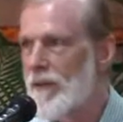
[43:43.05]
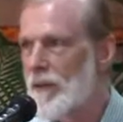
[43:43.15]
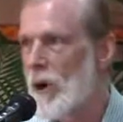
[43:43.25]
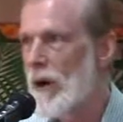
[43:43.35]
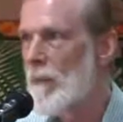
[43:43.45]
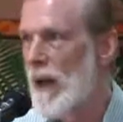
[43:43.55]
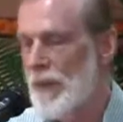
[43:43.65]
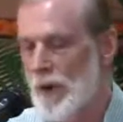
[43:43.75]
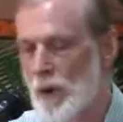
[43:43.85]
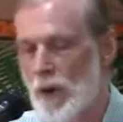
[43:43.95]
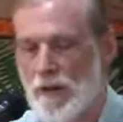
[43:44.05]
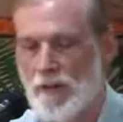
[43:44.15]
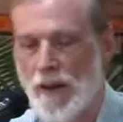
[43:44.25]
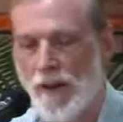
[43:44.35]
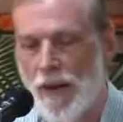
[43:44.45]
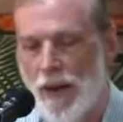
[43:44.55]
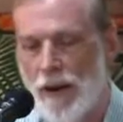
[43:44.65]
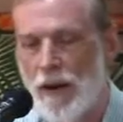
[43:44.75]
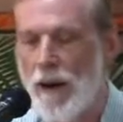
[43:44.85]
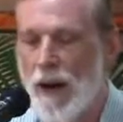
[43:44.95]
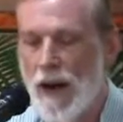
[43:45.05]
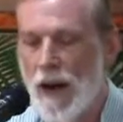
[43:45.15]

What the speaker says: story about the tortoise and the hare.